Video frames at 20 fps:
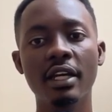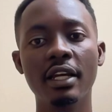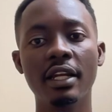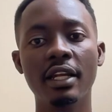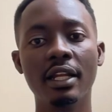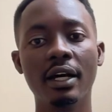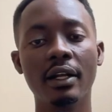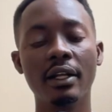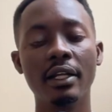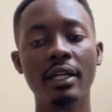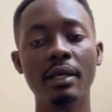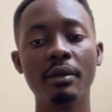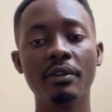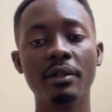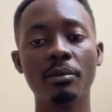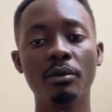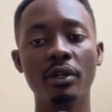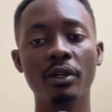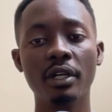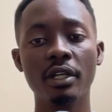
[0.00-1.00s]
Now the name of the
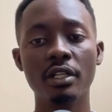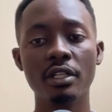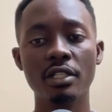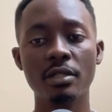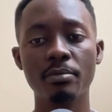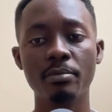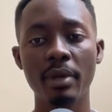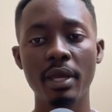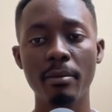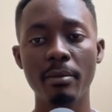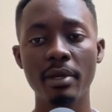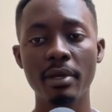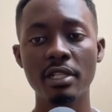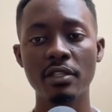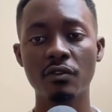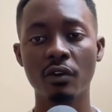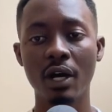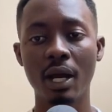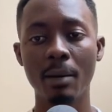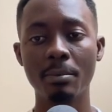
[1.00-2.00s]
plugin is Payments
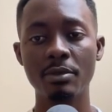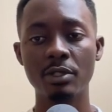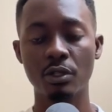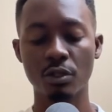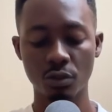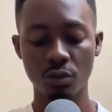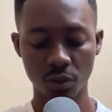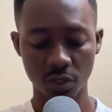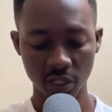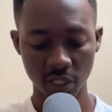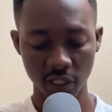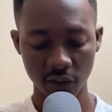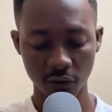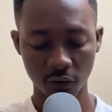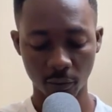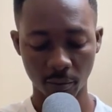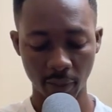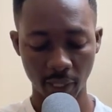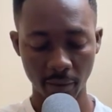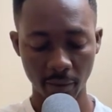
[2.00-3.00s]
for Hubtel, so search for
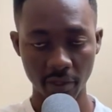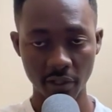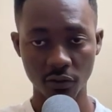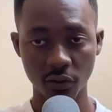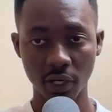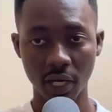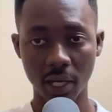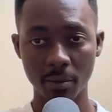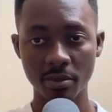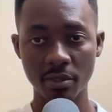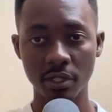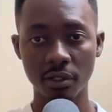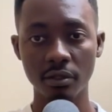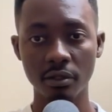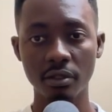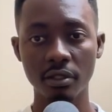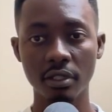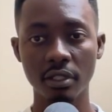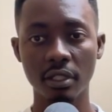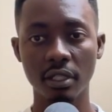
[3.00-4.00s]
Payments for
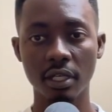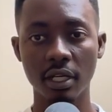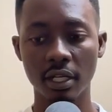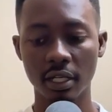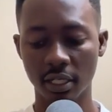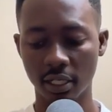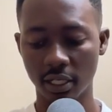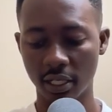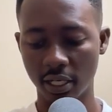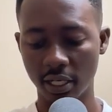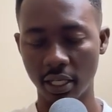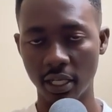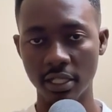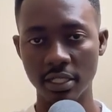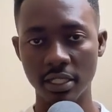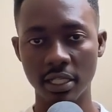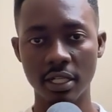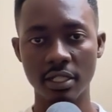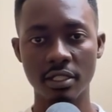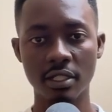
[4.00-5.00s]
Hubtel and then
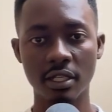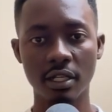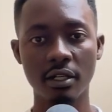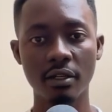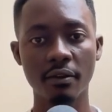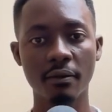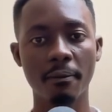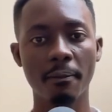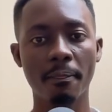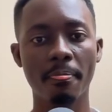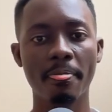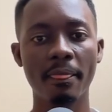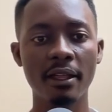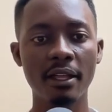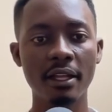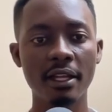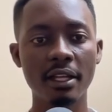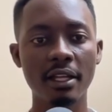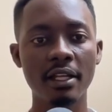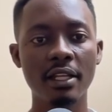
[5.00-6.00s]
hit enter.
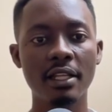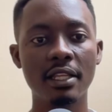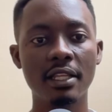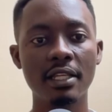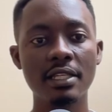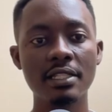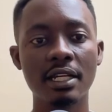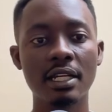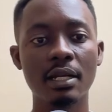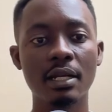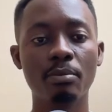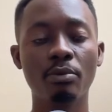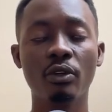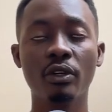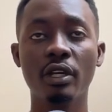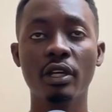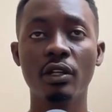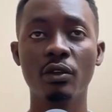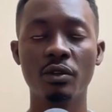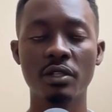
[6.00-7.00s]
This is how the
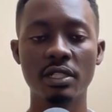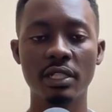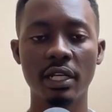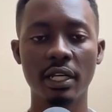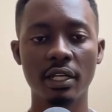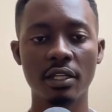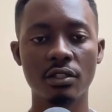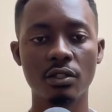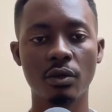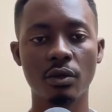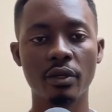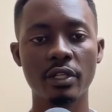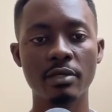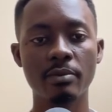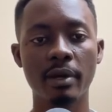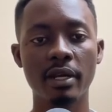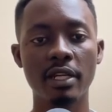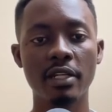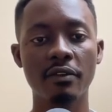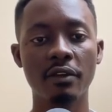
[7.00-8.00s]
plugin looks like. So it's
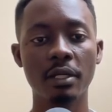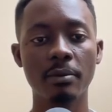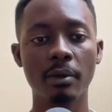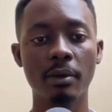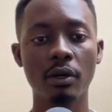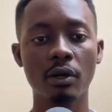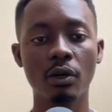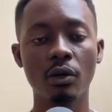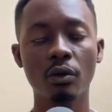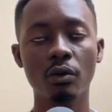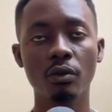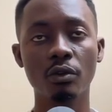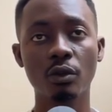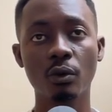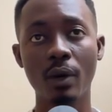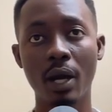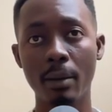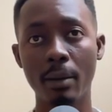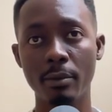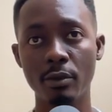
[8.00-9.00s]
by a developer called
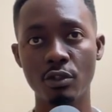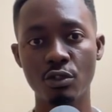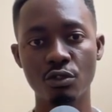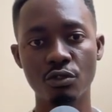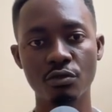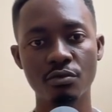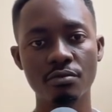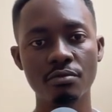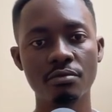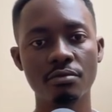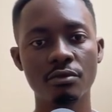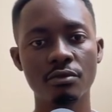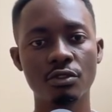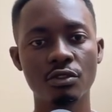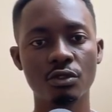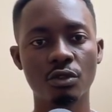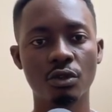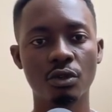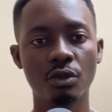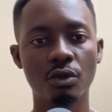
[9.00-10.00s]
Kofi.
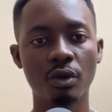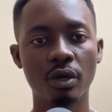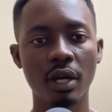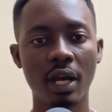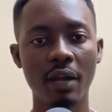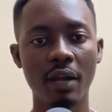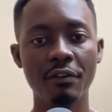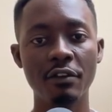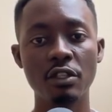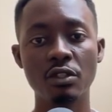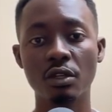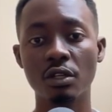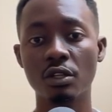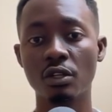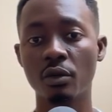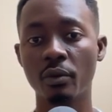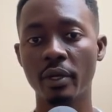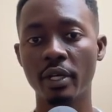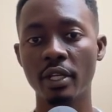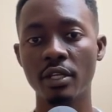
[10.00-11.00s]
So I've installed it
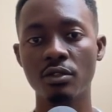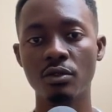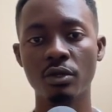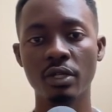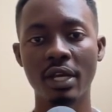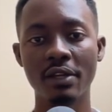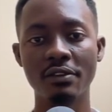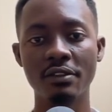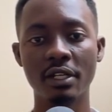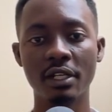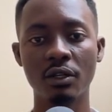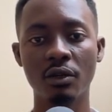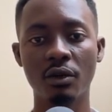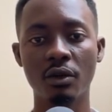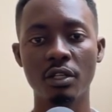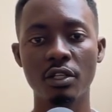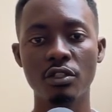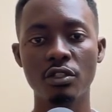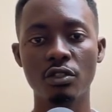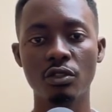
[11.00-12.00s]
already, so you have to click on
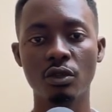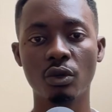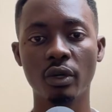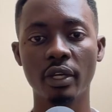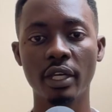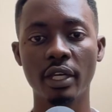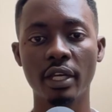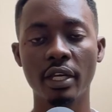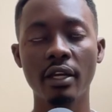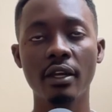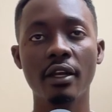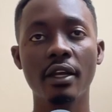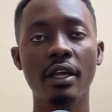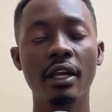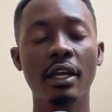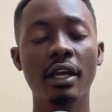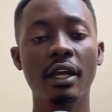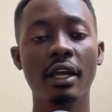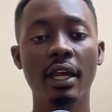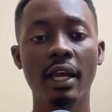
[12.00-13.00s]
install here
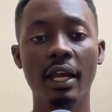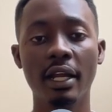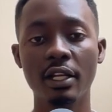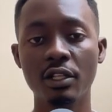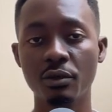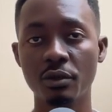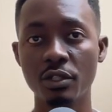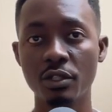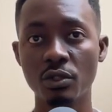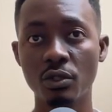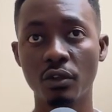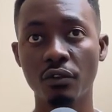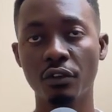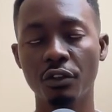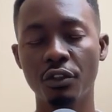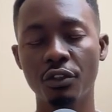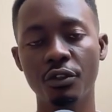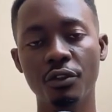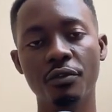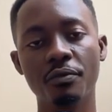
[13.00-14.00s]
and it will install for
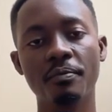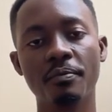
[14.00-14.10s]
you.